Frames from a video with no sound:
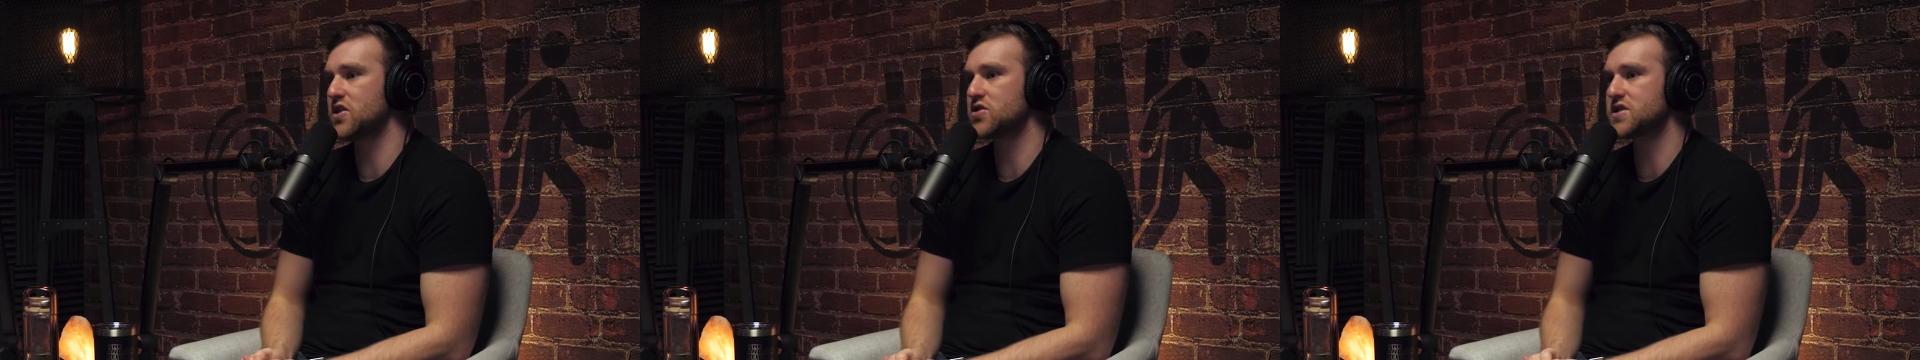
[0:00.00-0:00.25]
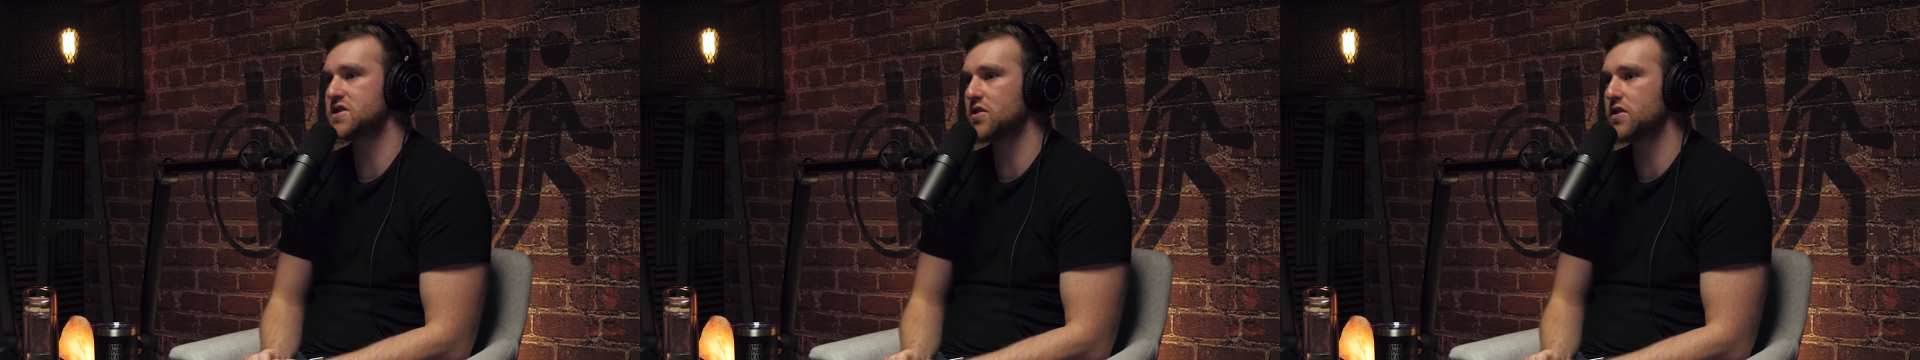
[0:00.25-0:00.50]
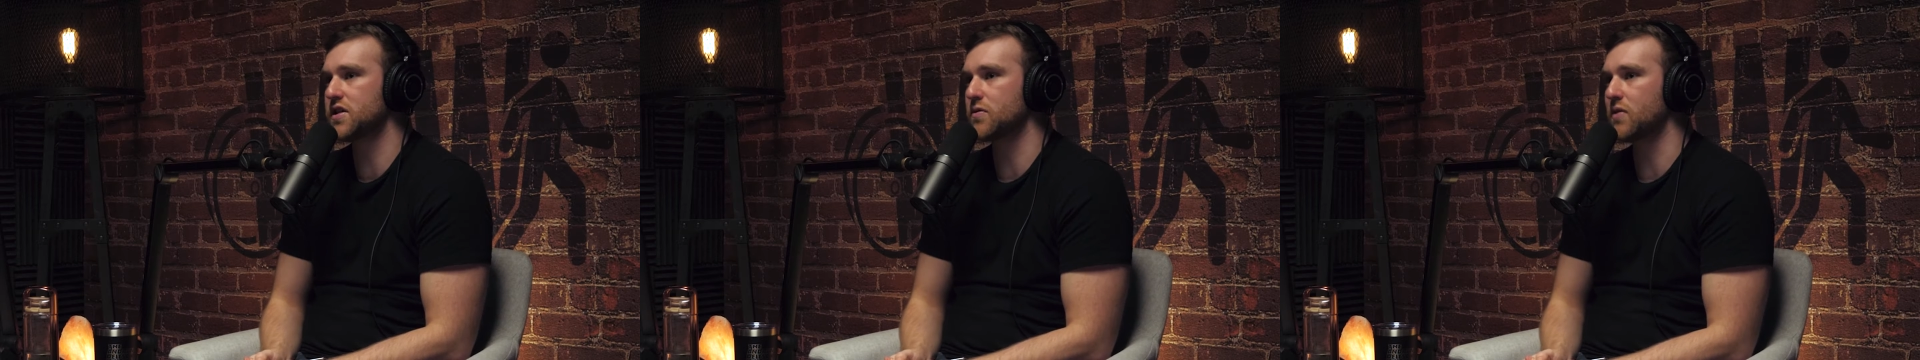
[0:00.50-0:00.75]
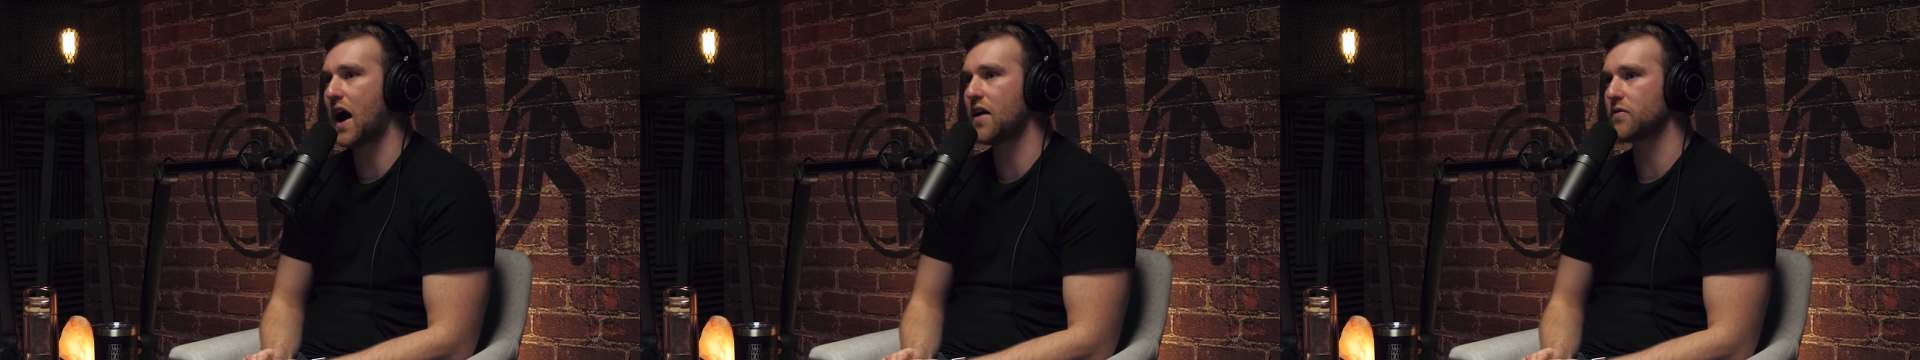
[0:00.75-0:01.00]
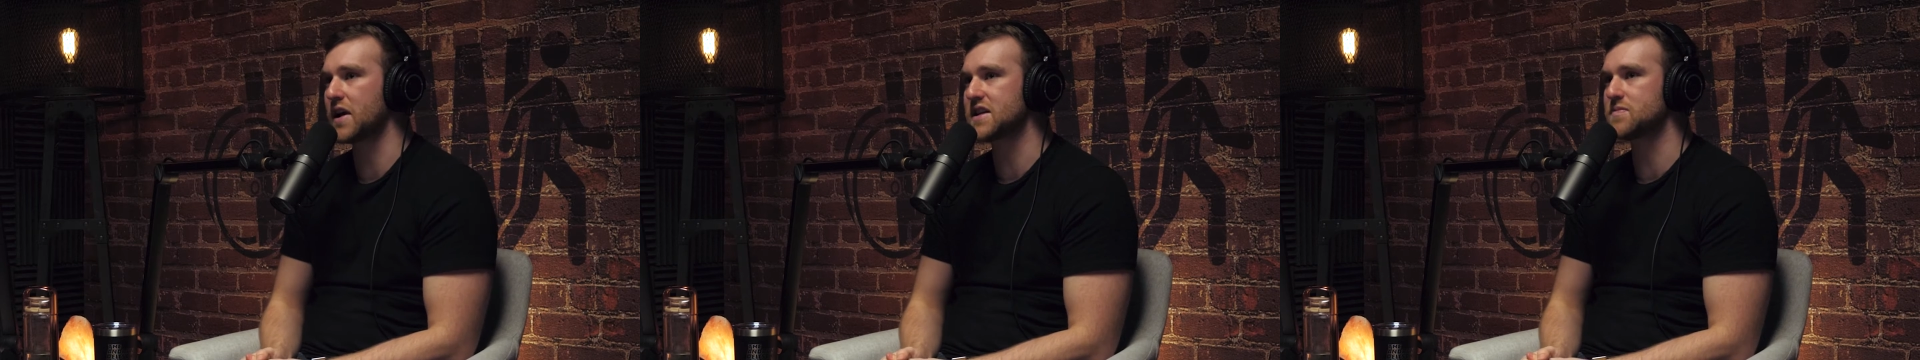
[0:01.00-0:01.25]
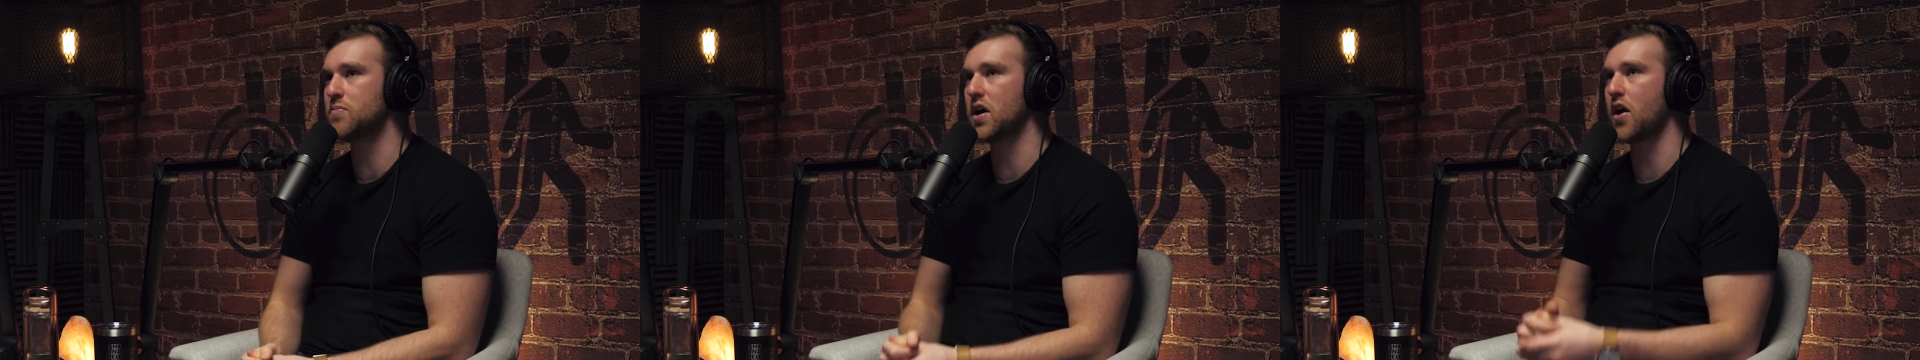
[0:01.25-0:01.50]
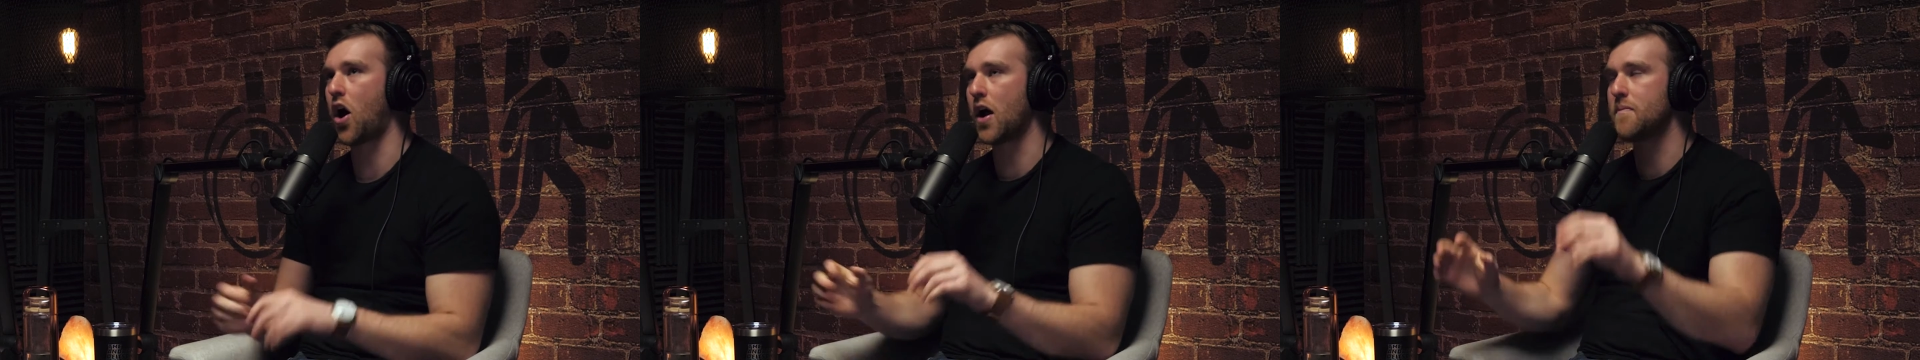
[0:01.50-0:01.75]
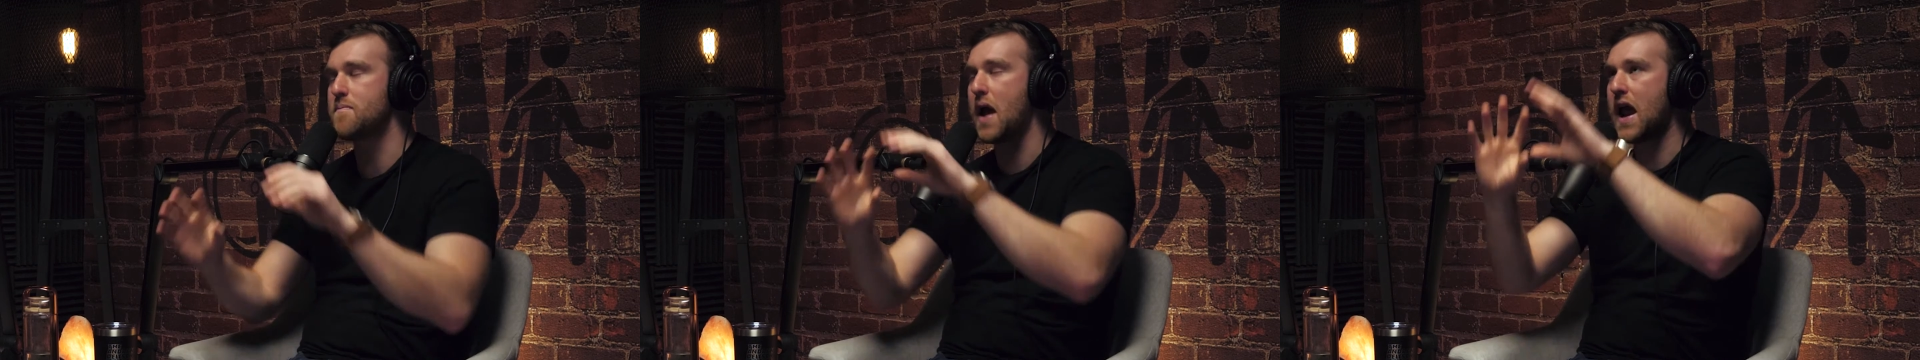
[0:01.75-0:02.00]
You're still in the rat race, but
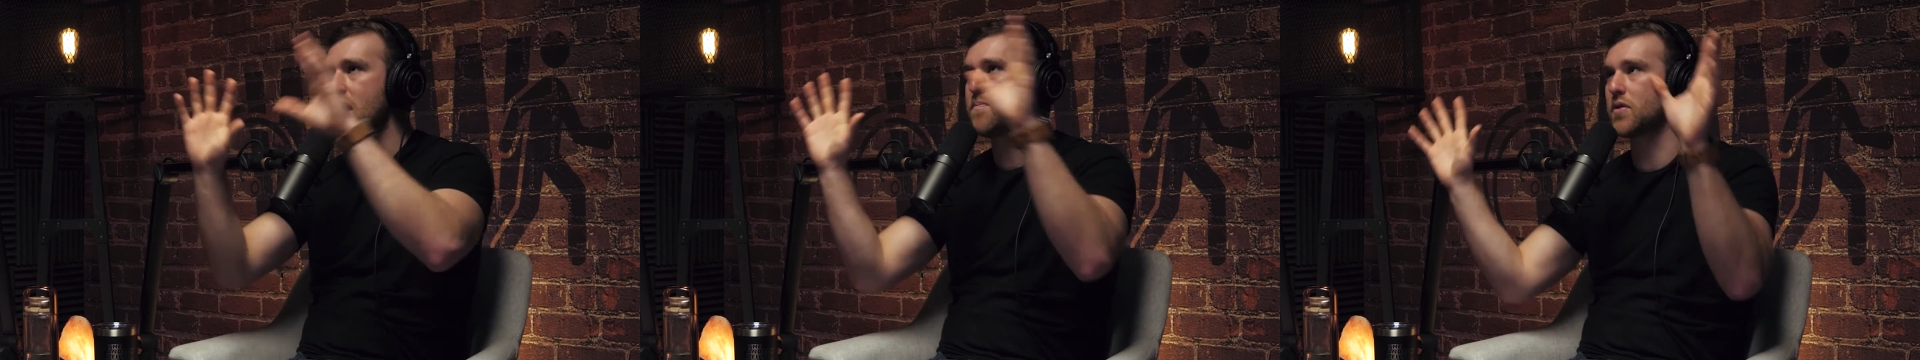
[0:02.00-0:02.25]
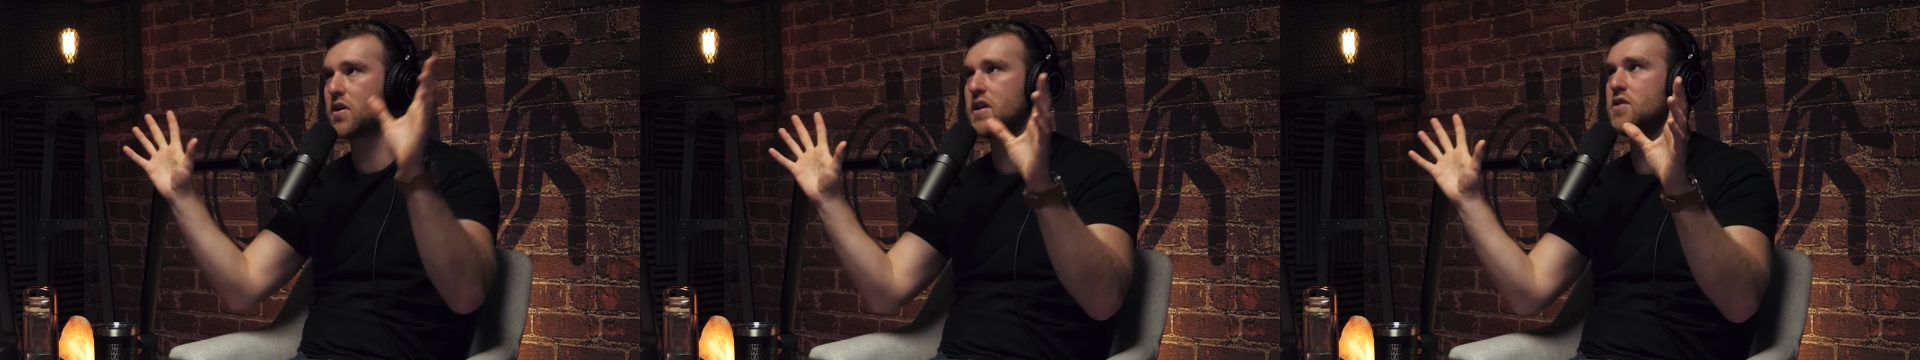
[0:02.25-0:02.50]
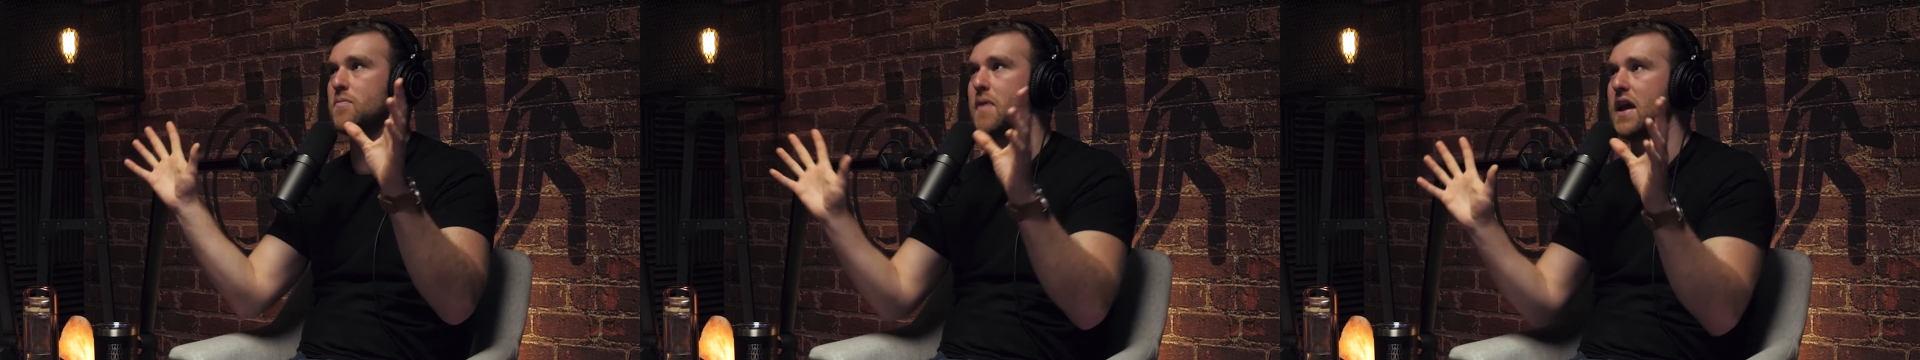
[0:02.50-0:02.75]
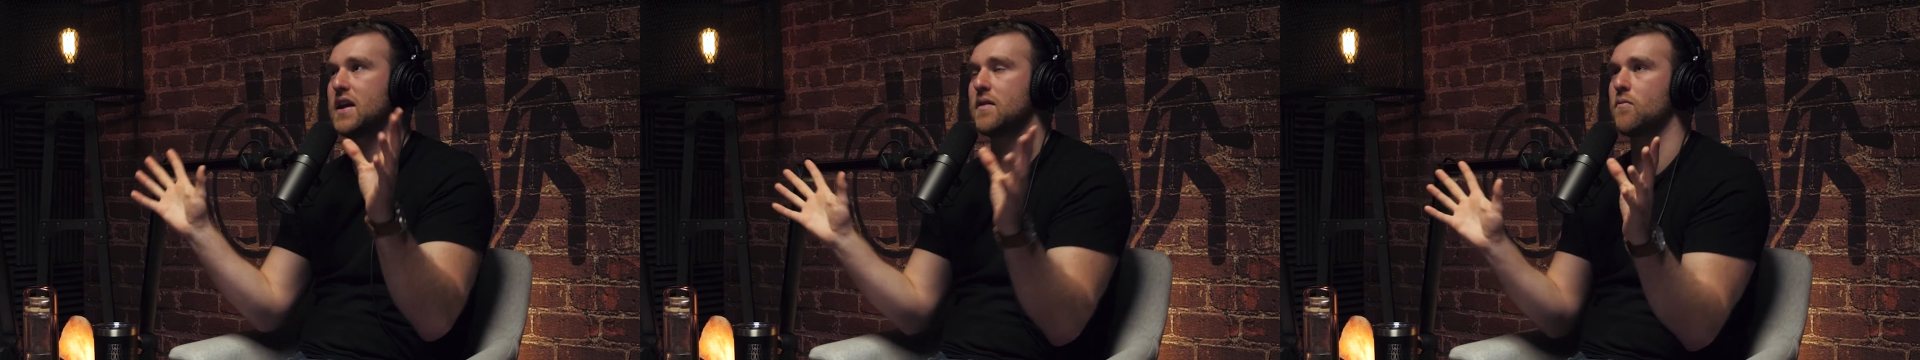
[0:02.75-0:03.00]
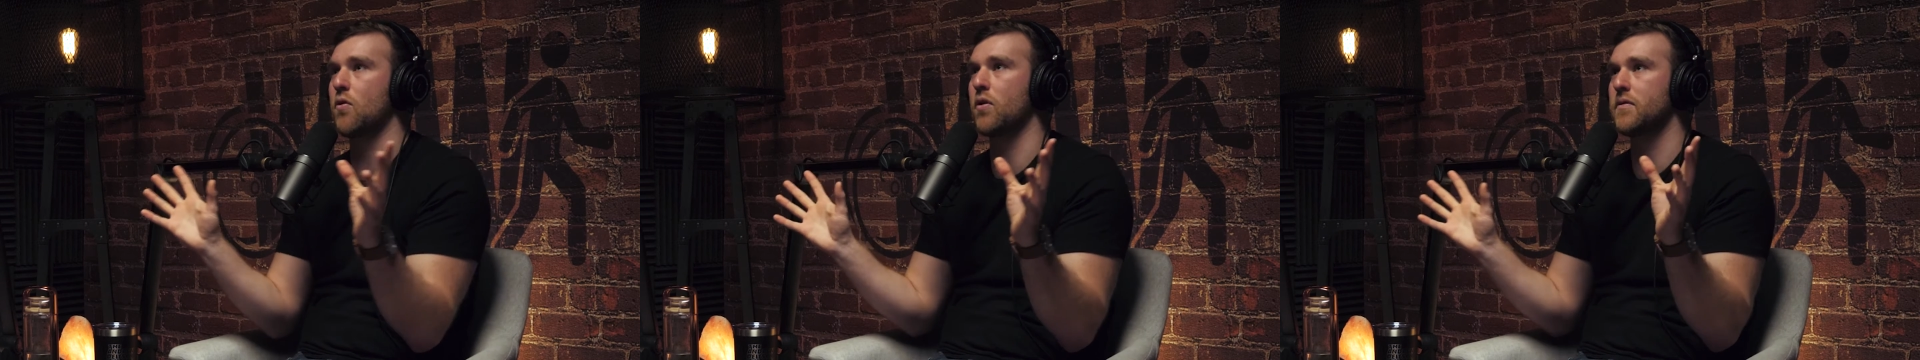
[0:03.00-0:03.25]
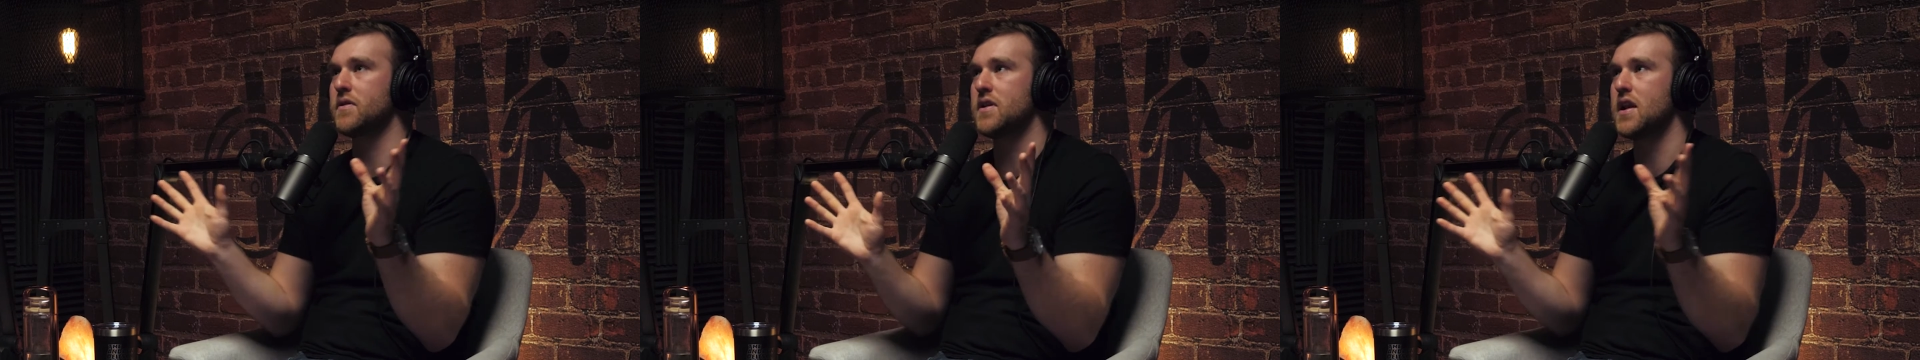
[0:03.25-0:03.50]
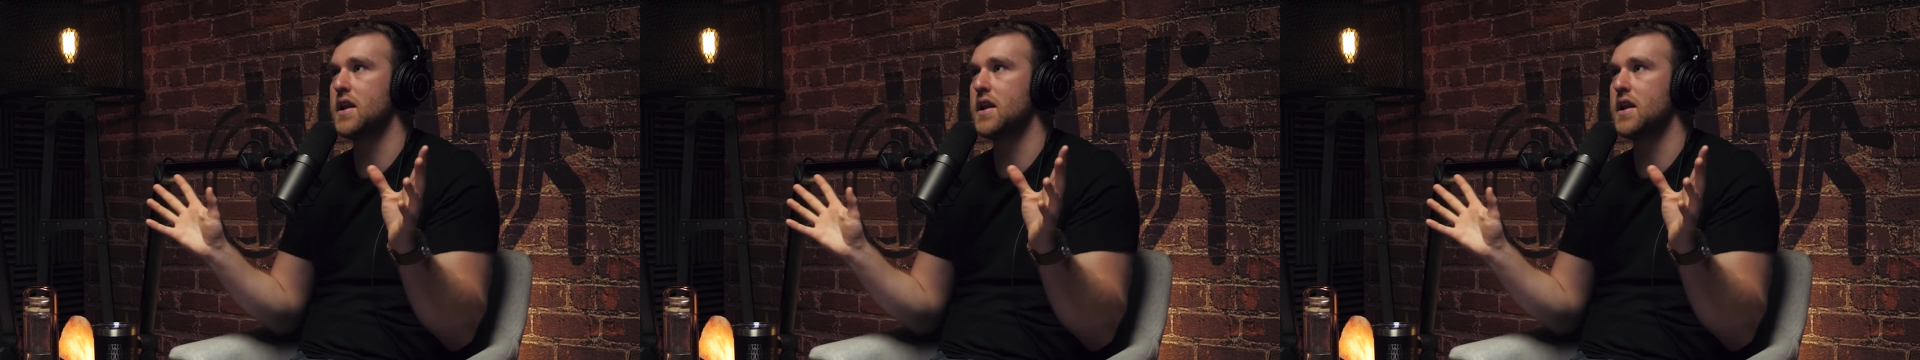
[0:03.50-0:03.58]
on paper, you're making more